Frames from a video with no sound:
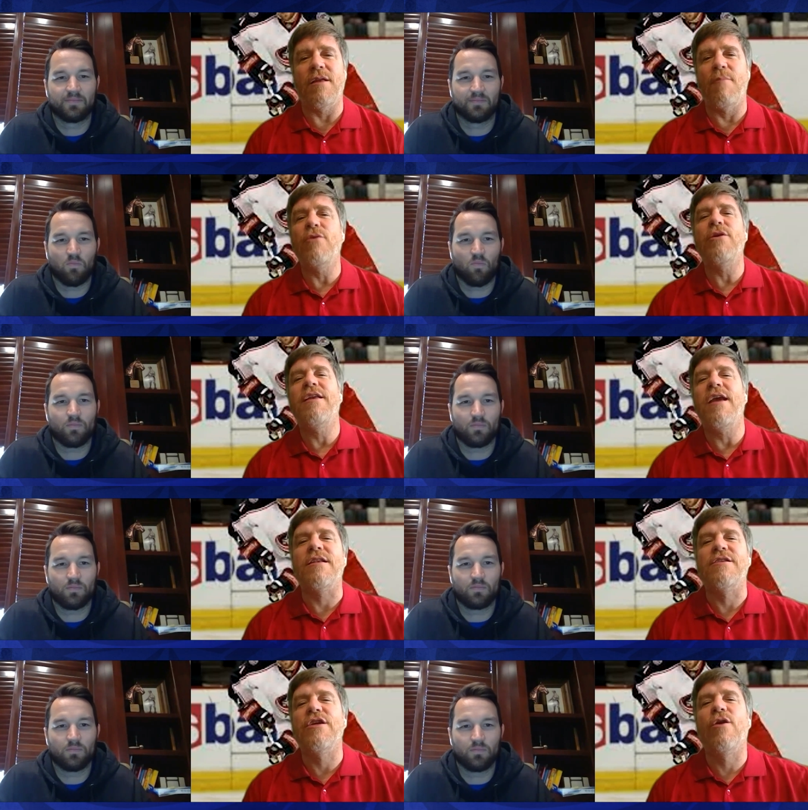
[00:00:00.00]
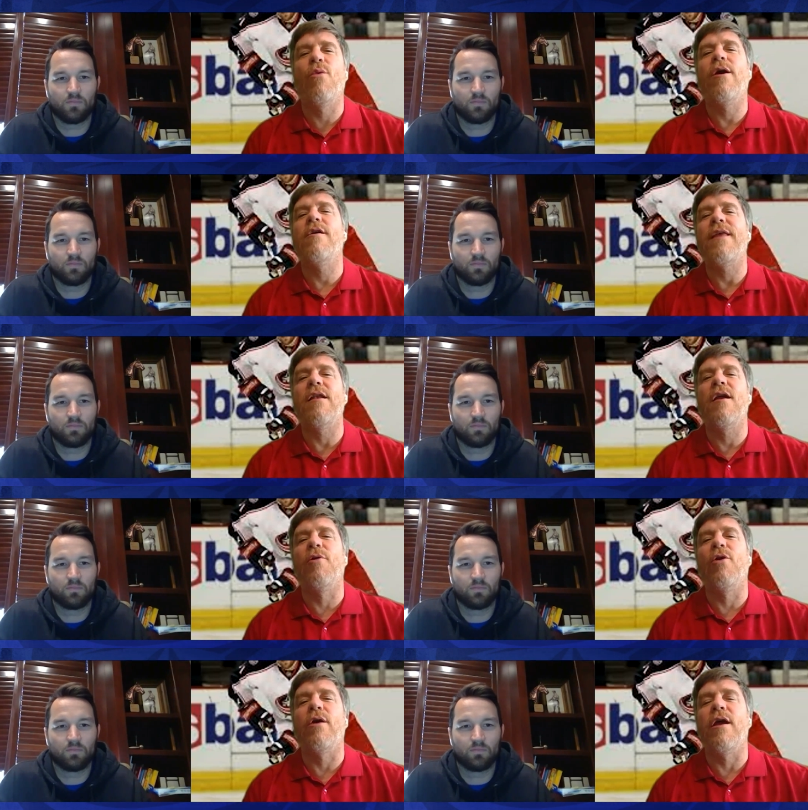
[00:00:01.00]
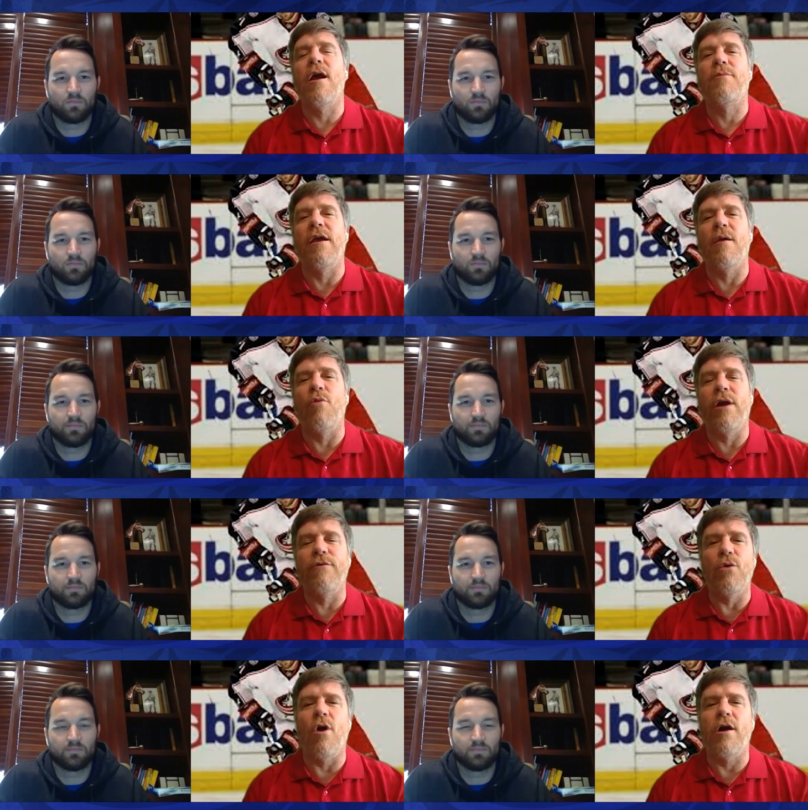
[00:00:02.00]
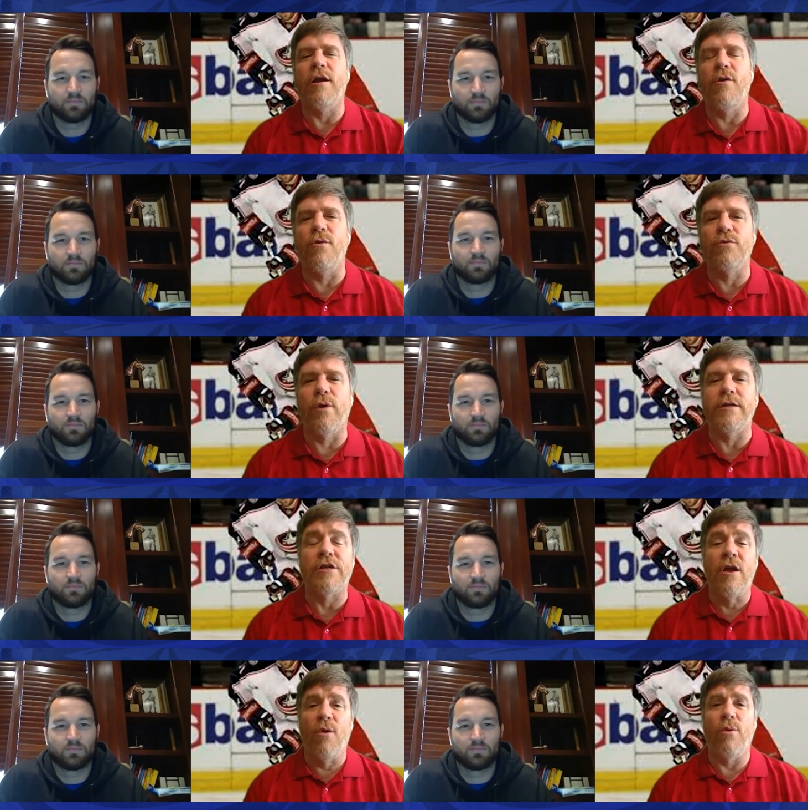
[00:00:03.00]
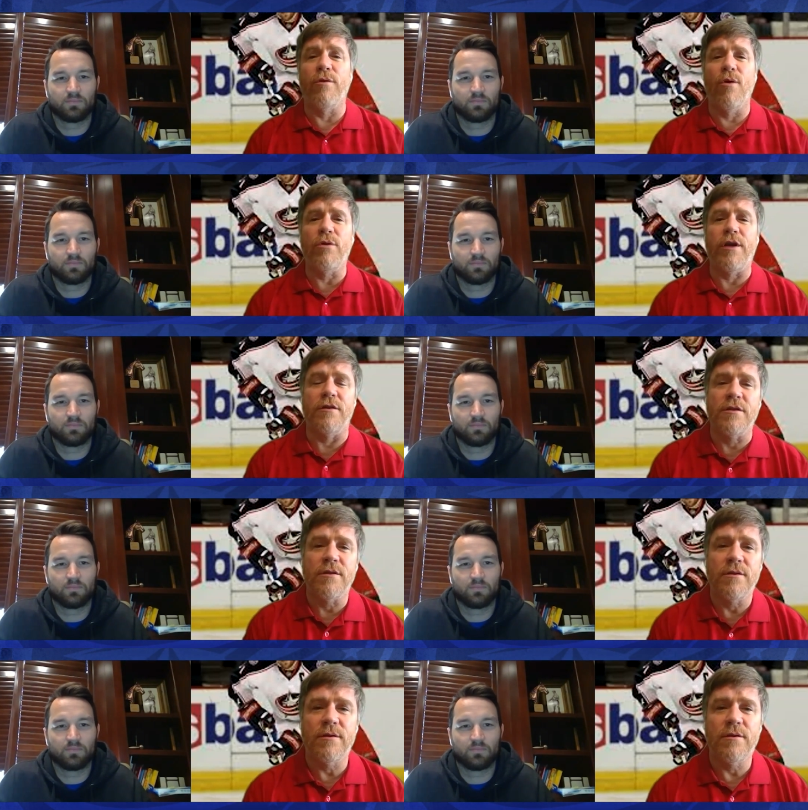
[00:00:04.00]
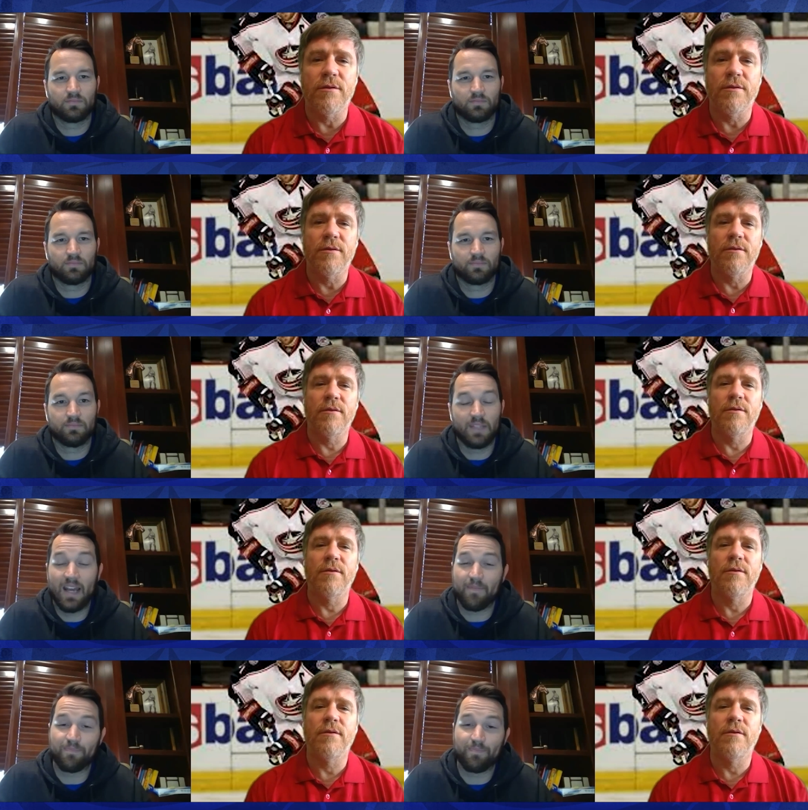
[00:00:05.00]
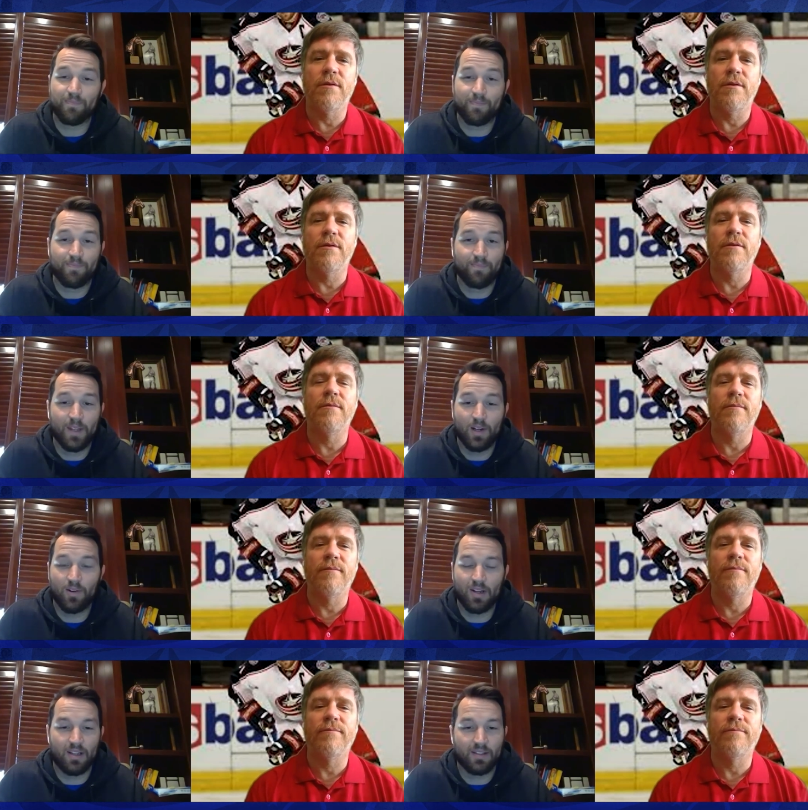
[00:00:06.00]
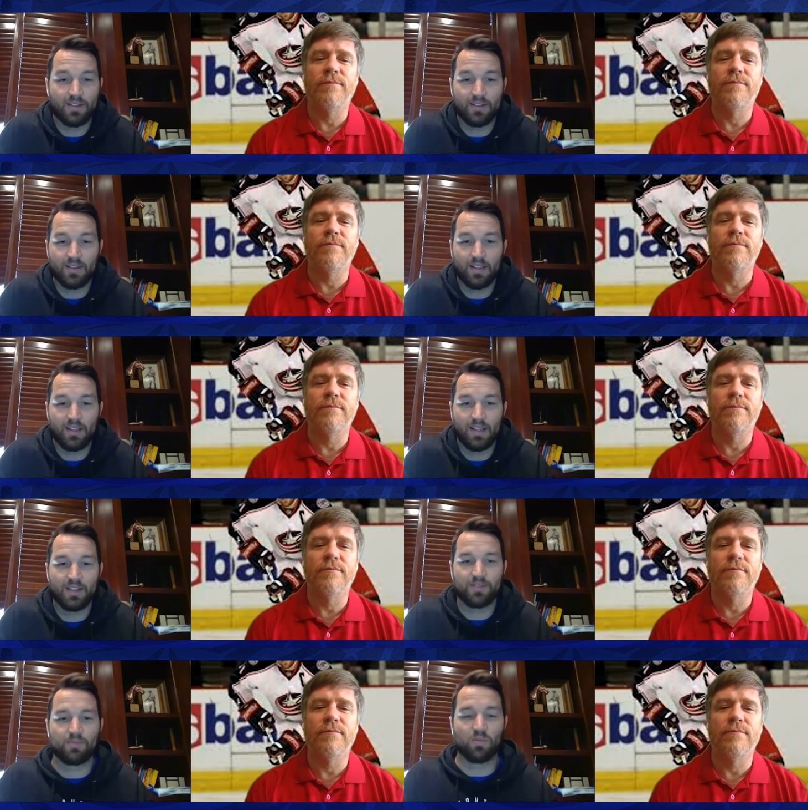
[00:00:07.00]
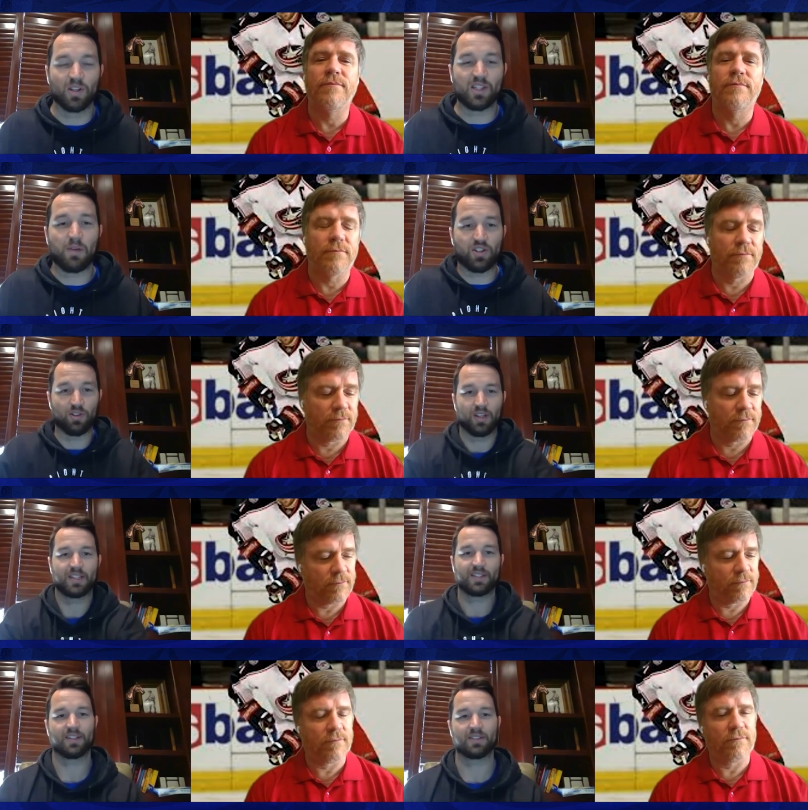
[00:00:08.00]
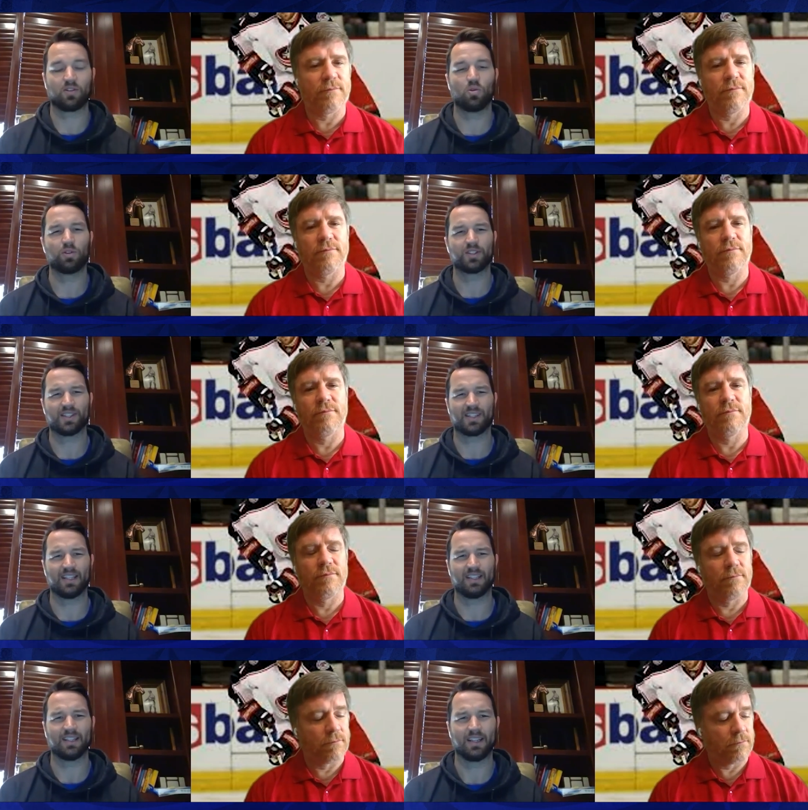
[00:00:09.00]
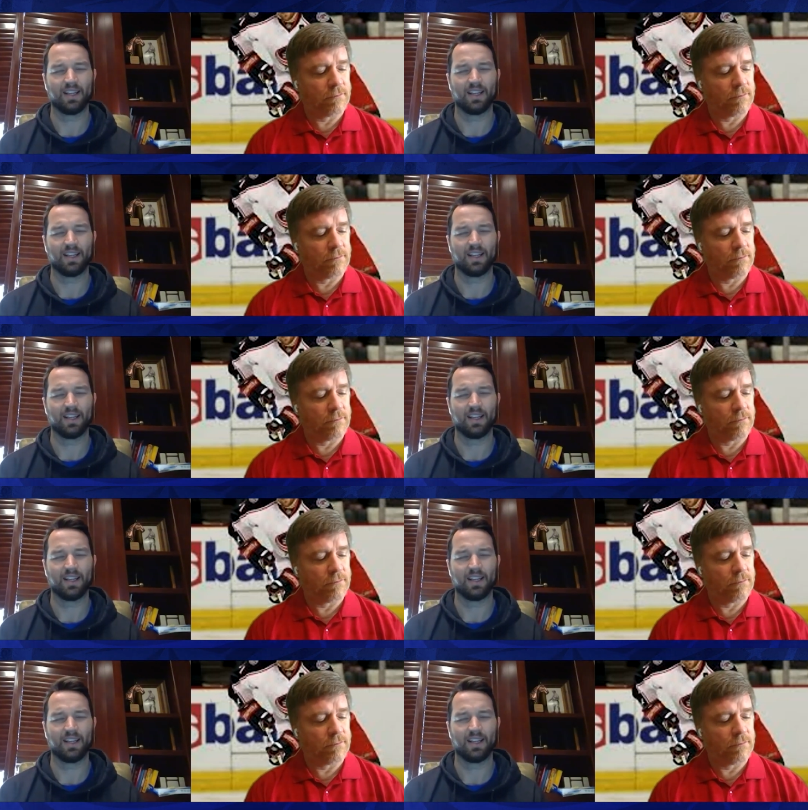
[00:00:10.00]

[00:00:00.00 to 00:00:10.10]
Speaker 1: a million kids that are wearing that number, looking up to him whenever you walk into those rinks with your own kids.
Speaker 2: Yeah, you know, it's it is really special. It's it's cool to see.